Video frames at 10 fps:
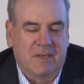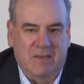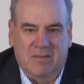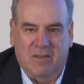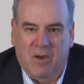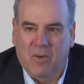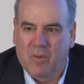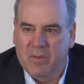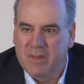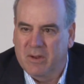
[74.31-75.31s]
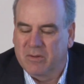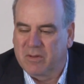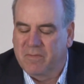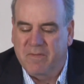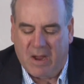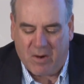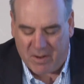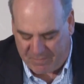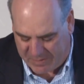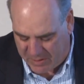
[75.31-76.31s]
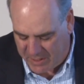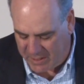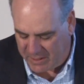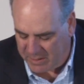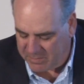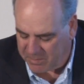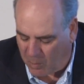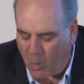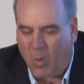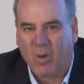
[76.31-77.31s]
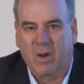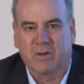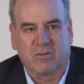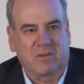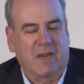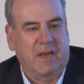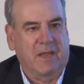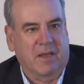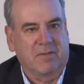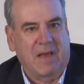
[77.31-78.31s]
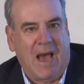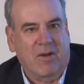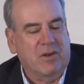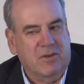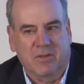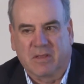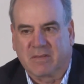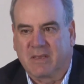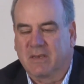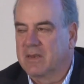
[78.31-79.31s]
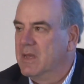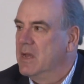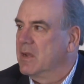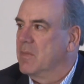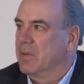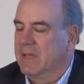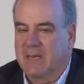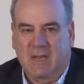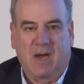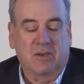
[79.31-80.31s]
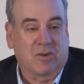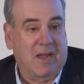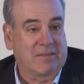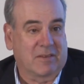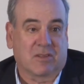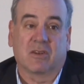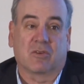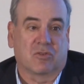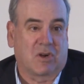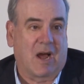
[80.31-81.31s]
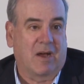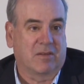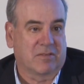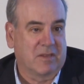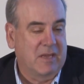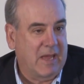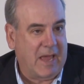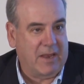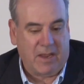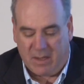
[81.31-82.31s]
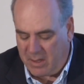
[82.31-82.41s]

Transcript: So there's a very, very poor understanding of how to do this in complete contrast to clinical trials and